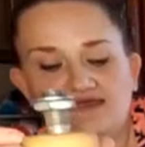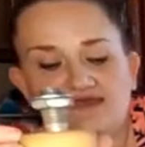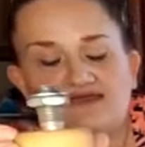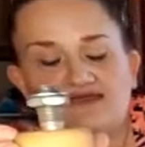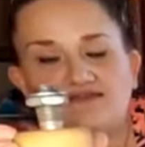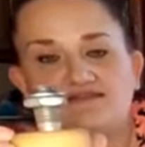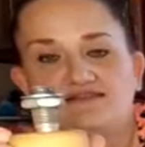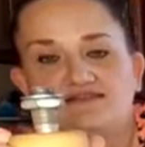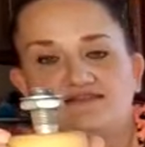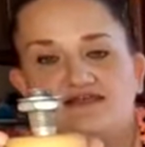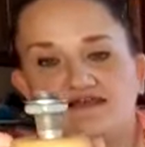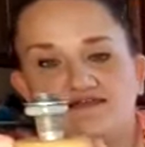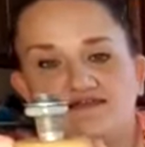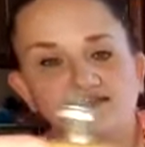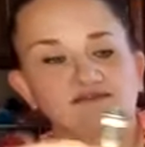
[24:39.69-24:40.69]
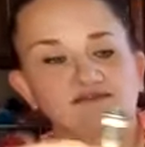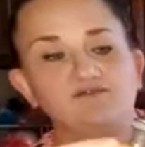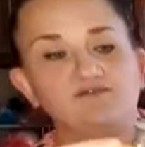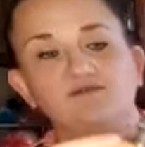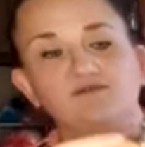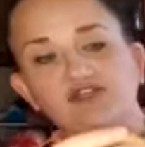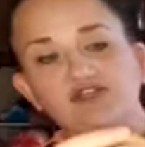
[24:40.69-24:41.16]
And then
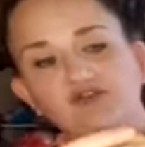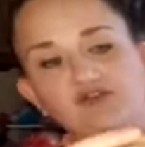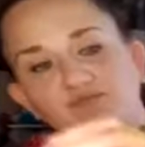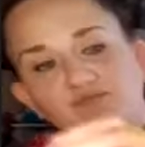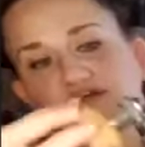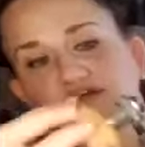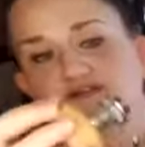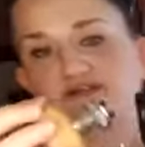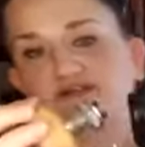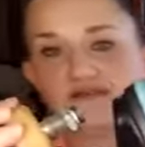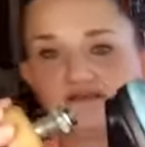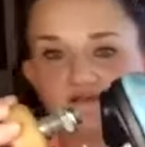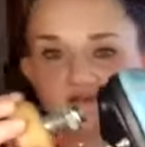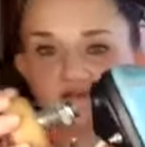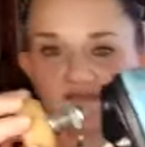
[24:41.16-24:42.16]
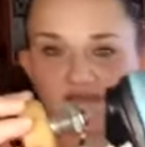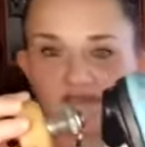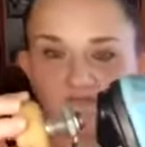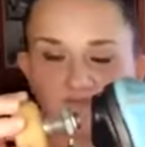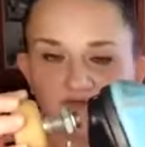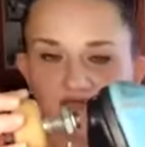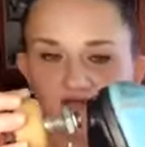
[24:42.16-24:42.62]
when you put
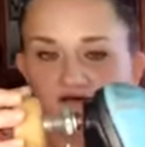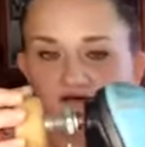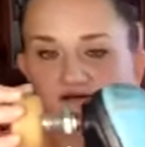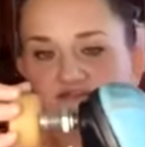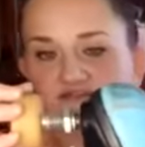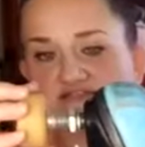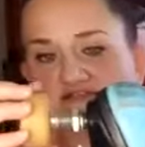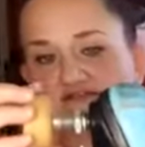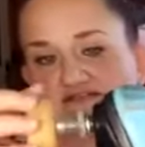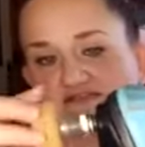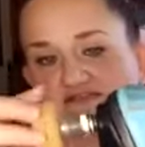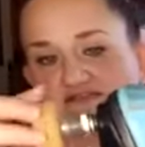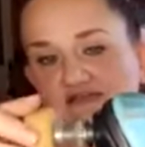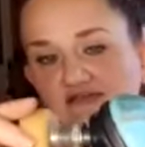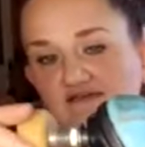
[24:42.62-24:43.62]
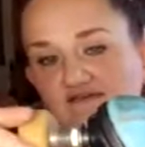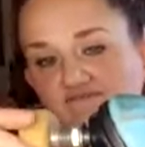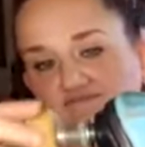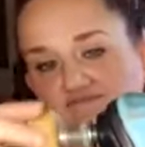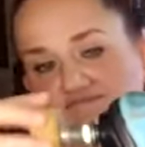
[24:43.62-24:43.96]
it back onto your skate,